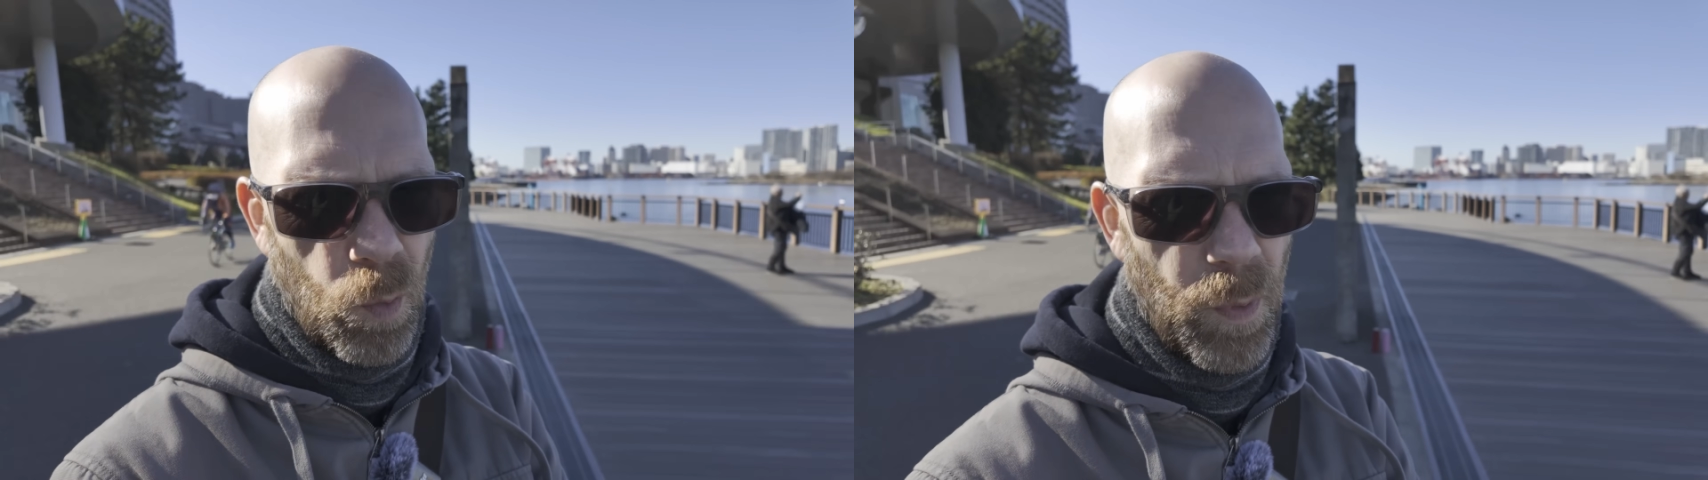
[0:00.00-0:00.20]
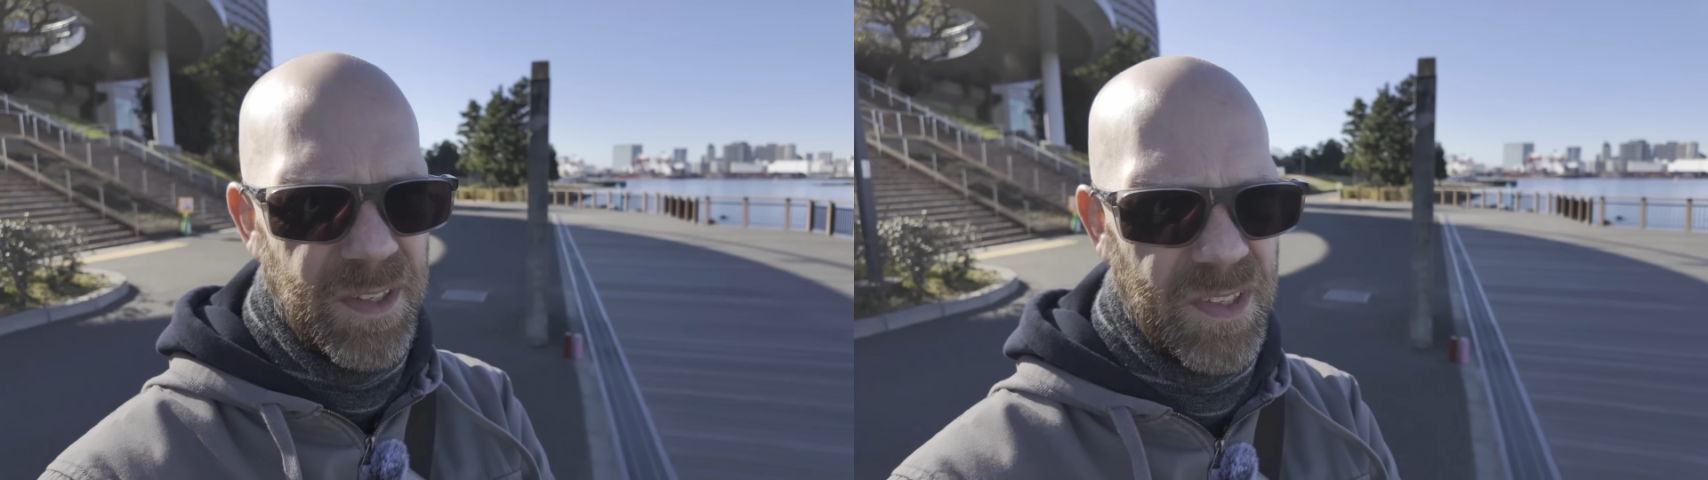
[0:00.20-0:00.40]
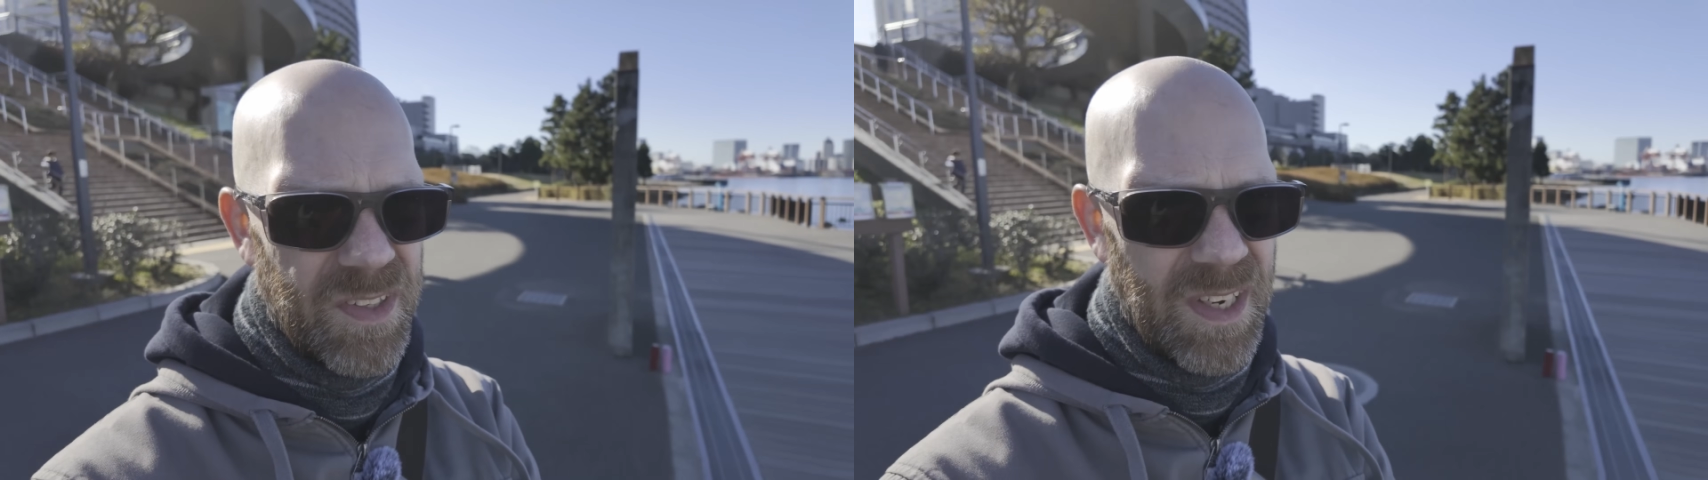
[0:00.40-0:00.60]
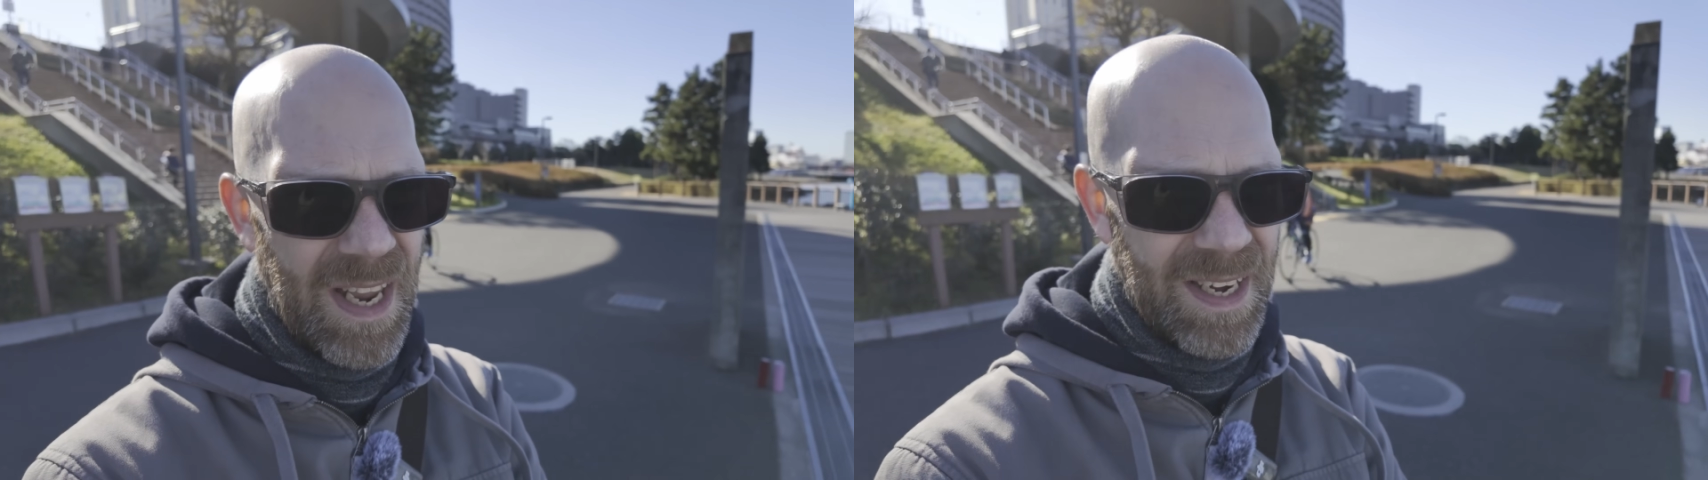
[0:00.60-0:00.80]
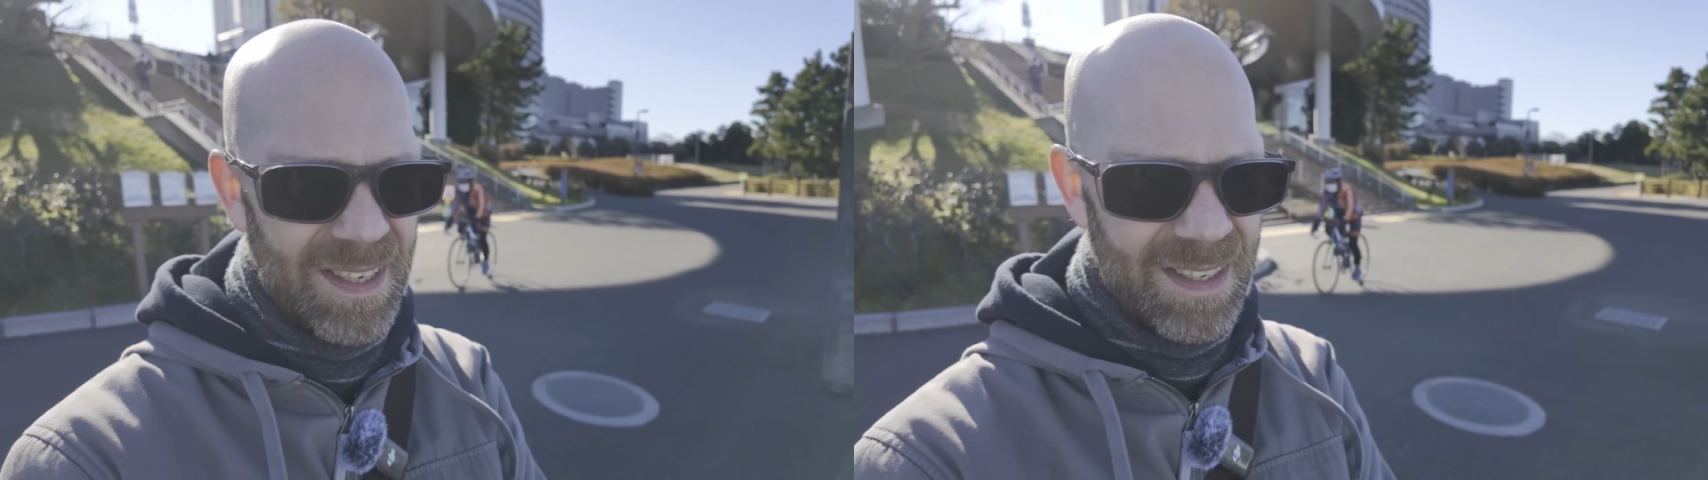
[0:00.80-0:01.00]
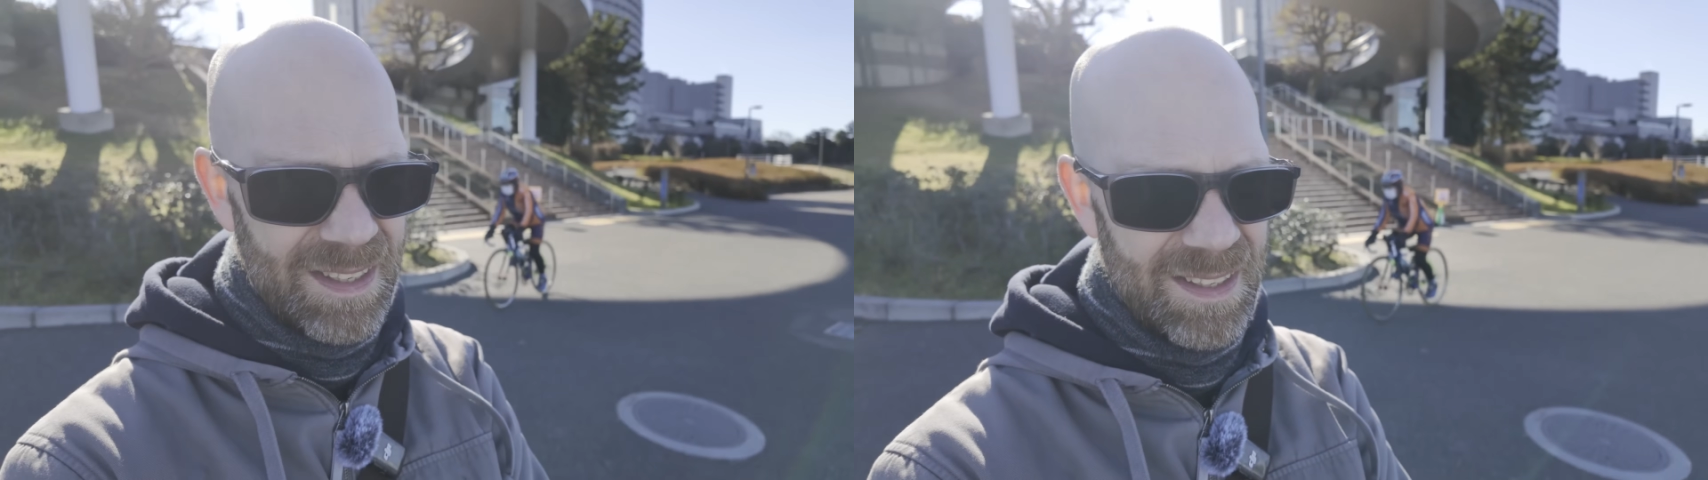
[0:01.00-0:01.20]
winter's day